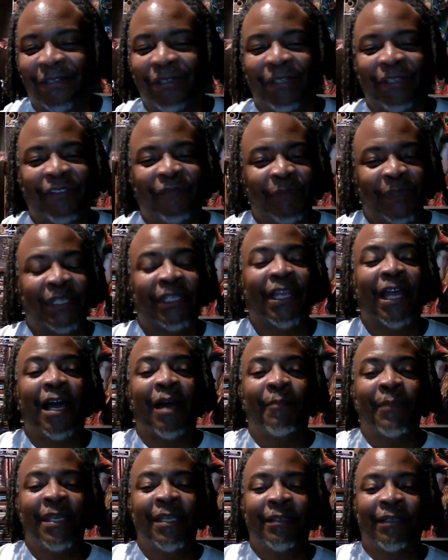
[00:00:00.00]
Leave me a
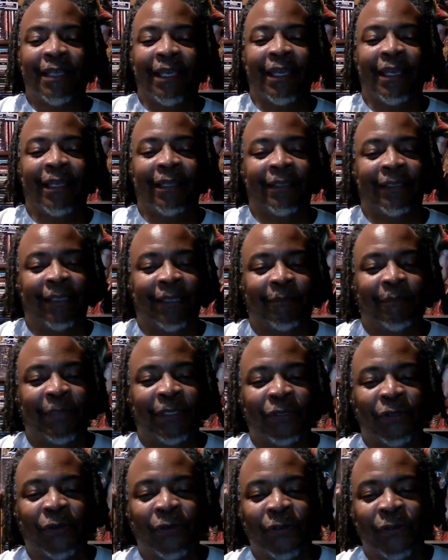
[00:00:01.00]
comment and let
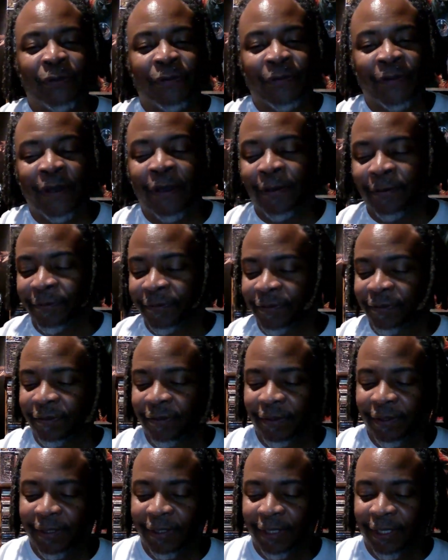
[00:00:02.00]
me know your thoughts.
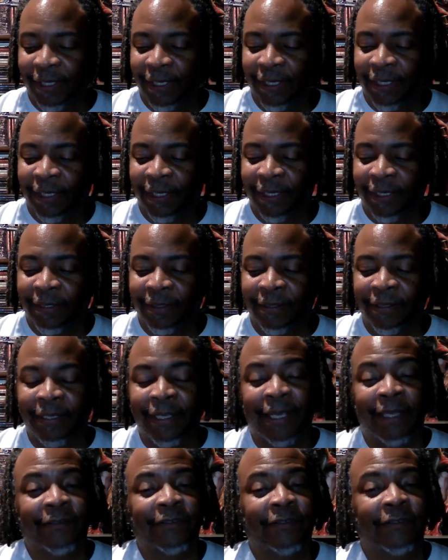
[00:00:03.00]
And
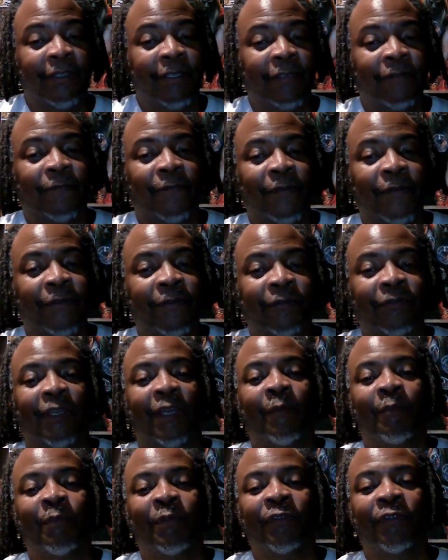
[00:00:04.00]
that's it for this
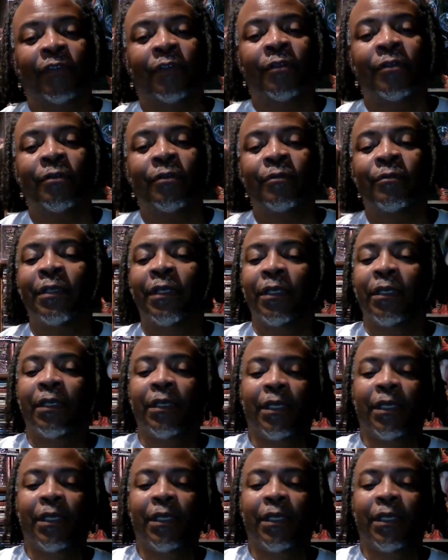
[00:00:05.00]
episode.